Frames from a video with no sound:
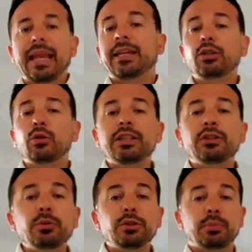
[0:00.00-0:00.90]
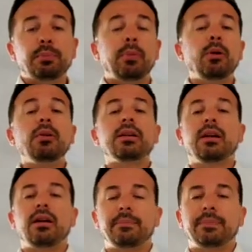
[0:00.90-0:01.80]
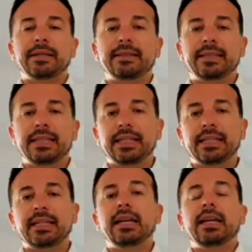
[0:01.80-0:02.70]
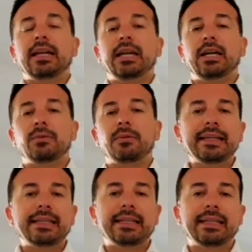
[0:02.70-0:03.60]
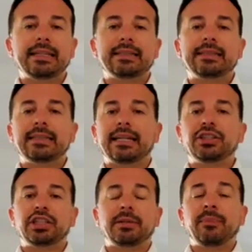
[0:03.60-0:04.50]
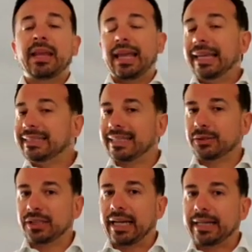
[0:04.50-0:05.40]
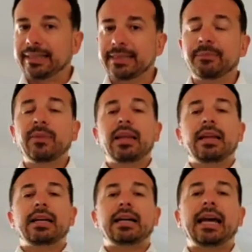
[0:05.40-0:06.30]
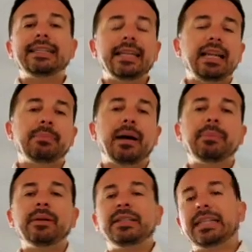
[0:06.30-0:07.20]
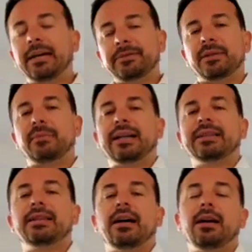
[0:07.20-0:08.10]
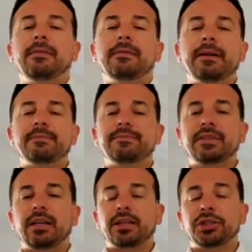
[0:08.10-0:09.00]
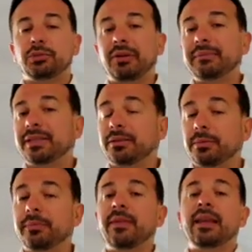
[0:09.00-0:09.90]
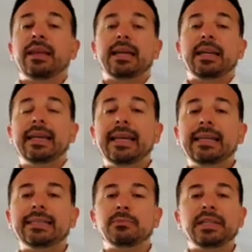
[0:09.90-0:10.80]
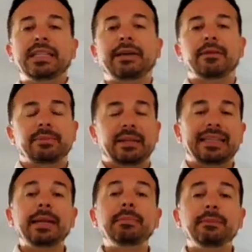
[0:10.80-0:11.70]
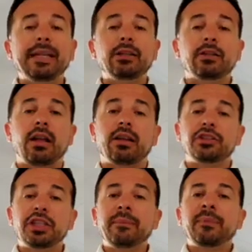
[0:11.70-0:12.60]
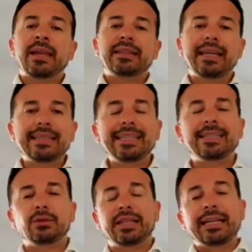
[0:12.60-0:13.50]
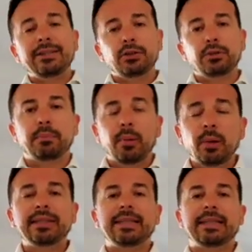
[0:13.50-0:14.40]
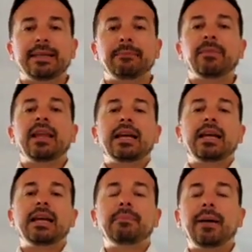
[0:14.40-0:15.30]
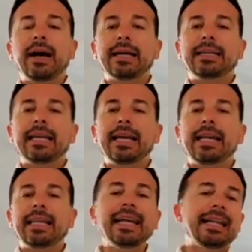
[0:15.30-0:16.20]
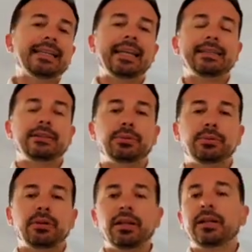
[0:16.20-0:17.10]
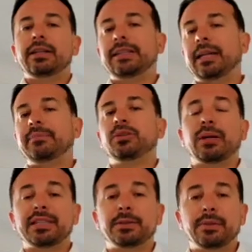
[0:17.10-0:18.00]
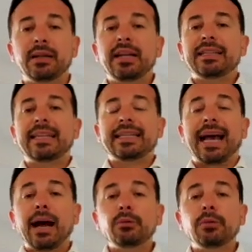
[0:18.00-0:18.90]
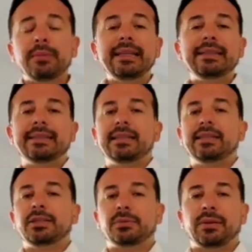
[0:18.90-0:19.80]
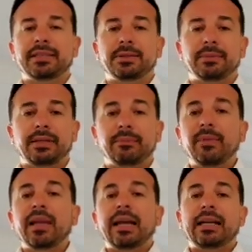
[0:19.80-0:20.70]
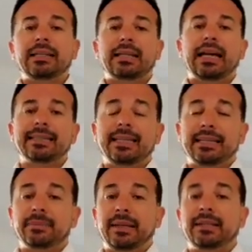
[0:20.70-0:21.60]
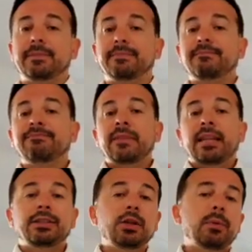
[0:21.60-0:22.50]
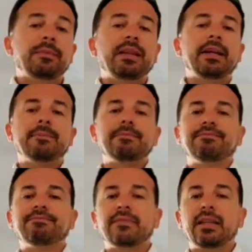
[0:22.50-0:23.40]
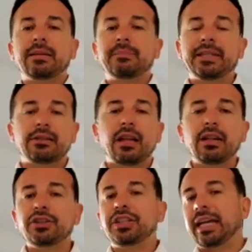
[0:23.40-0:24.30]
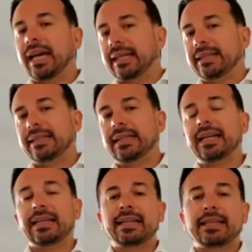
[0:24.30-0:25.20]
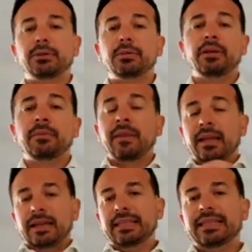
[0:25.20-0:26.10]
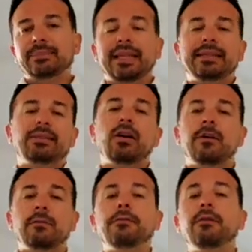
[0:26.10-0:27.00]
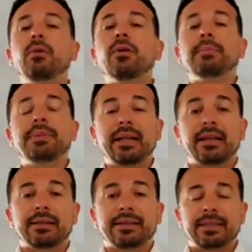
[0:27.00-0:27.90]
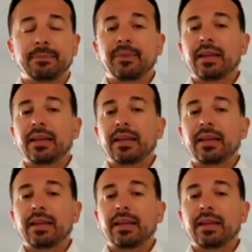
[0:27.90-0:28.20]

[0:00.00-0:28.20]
In order to support companies in running such exercise, at DLA Piper, in the aftermath of the Schrems II case, we developed a methodology that is then supported by a legal tech tool named Transfer that automates the transfer, the assessment. So the methodology and the legal tech tool is based on 4 pillars.